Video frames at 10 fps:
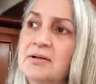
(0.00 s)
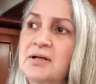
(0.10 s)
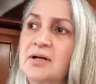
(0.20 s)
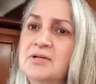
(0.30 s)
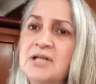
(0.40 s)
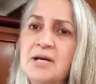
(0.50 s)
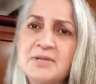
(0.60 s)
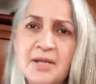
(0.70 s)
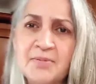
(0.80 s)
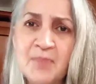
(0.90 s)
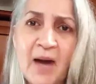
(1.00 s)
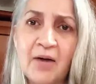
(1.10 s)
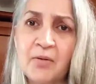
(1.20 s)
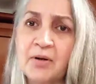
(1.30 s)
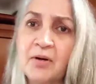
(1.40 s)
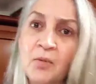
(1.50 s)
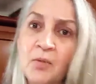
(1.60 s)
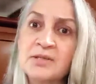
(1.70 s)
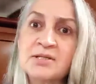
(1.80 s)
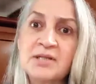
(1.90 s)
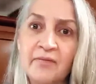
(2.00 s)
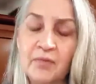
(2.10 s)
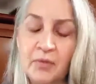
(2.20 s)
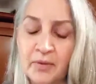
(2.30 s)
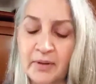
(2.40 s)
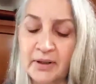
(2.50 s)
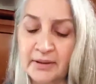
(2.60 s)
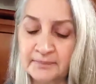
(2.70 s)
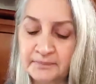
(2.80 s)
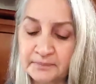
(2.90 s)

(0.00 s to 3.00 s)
10 steps backward and 1 step forward. And